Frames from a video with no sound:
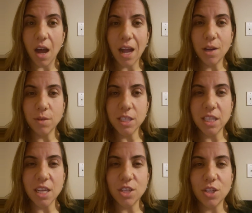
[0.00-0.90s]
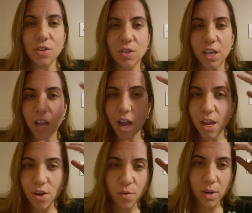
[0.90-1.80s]
I always say too, like, I
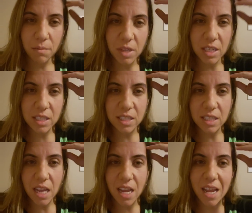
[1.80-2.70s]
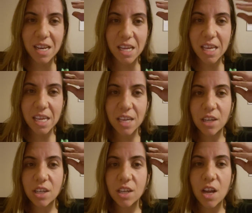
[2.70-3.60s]
know what I'm going to say in
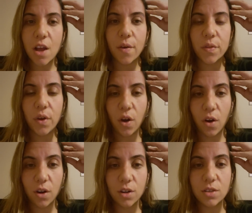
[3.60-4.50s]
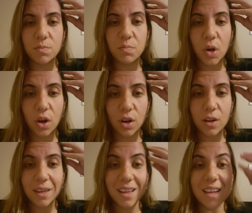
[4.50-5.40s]
here. The hard
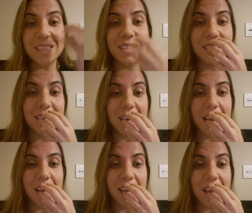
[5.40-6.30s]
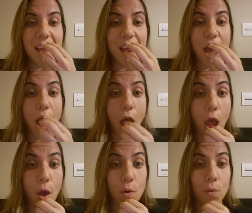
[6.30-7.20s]
part is getting it
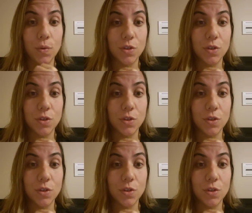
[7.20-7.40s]
out.